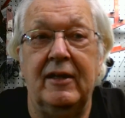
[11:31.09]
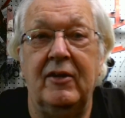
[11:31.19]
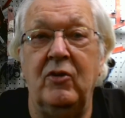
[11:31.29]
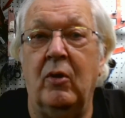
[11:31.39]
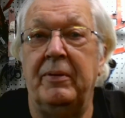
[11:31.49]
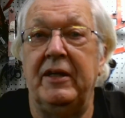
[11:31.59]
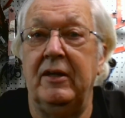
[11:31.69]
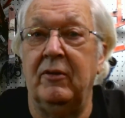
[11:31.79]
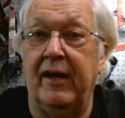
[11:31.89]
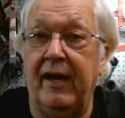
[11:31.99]
nobody
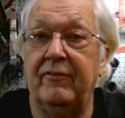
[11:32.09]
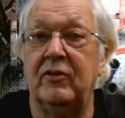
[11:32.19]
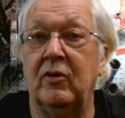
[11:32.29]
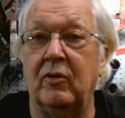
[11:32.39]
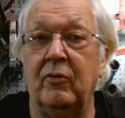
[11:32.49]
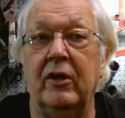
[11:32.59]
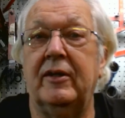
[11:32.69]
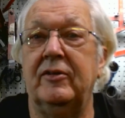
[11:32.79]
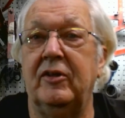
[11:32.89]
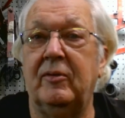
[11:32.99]
will have to go to work
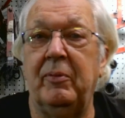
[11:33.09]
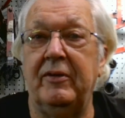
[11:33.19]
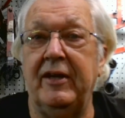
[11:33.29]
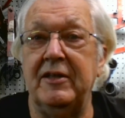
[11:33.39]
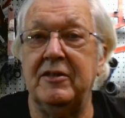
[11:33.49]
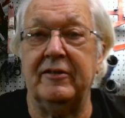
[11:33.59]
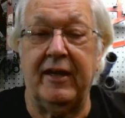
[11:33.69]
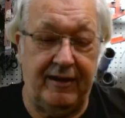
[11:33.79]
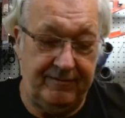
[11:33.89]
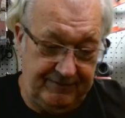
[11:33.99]
because it's Presidential
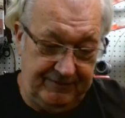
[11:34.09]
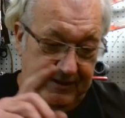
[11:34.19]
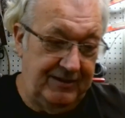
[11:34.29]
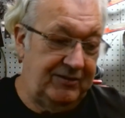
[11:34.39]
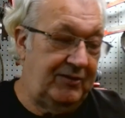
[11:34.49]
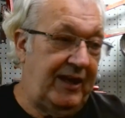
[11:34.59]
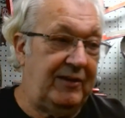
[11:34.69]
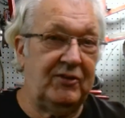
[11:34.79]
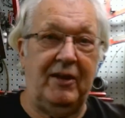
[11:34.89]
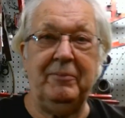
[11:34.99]
Day. So
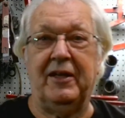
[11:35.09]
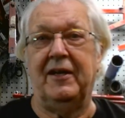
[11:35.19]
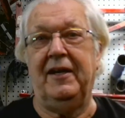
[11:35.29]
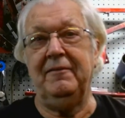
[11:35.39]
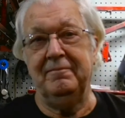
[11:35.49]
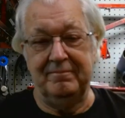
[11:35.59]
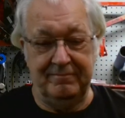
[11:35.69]
that's something, huh?